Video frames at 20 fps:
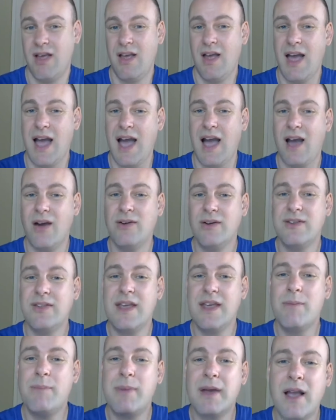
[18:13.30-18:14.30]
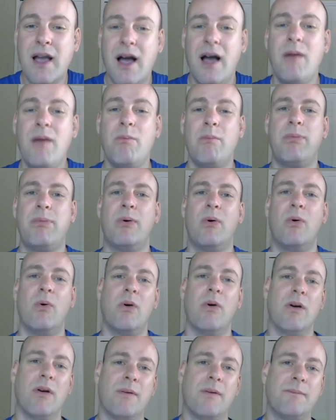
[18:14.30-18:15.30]
How did they become poor?
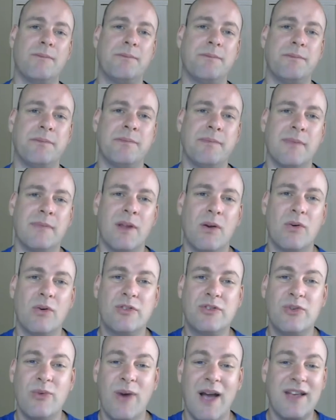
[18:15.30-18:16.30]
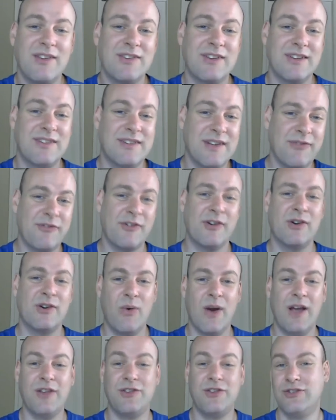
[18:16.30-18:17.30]
Or to ask a different
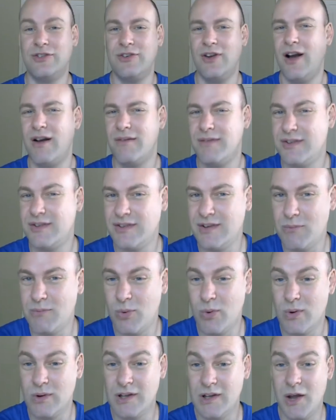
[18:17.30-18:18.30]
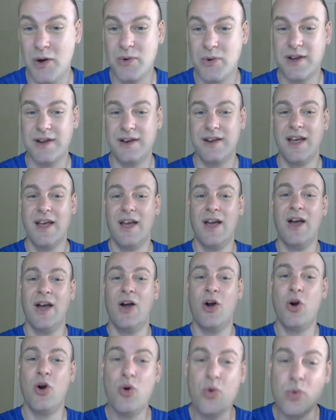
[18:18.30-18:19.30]
question, obviously more loaded,
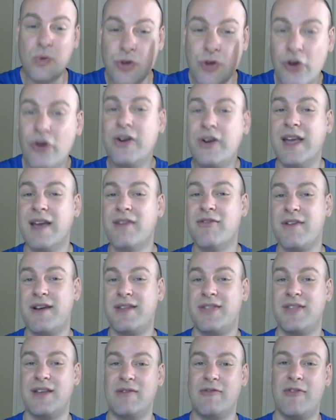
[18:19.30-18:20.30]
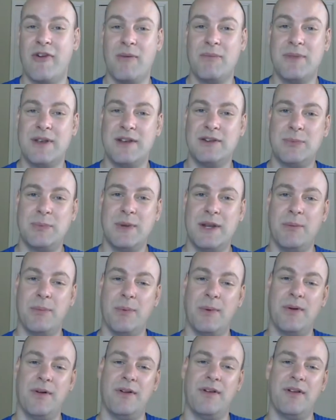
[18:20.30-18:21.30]
who took everything from these
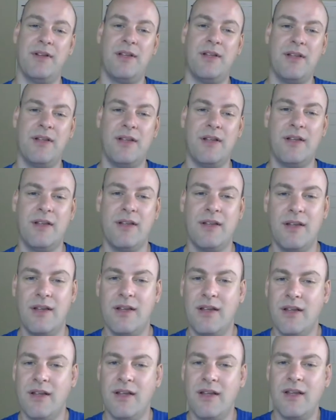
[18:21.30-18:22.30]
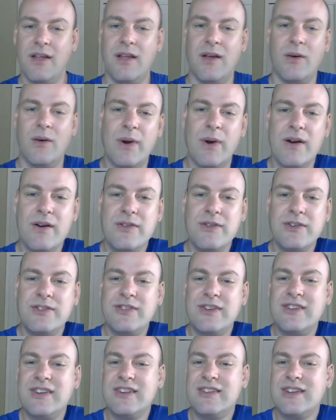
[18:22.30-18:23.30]
people? Where are the
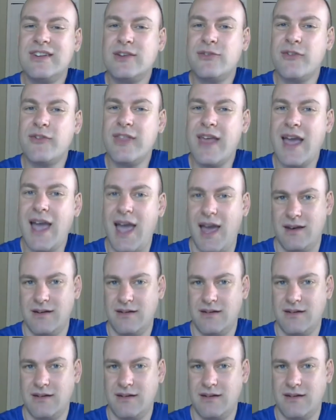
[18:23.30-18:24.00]
statistics for that?